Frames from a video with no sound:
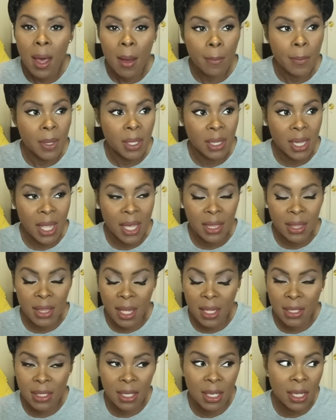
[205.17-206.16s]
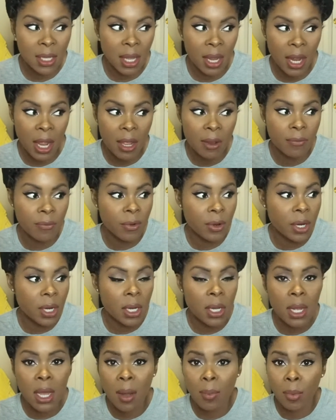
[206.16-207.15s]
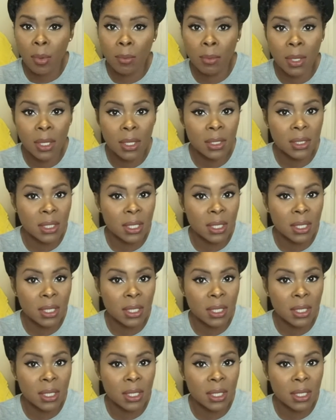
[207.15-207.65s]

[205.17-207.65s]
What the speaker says: But like I said, like every couple months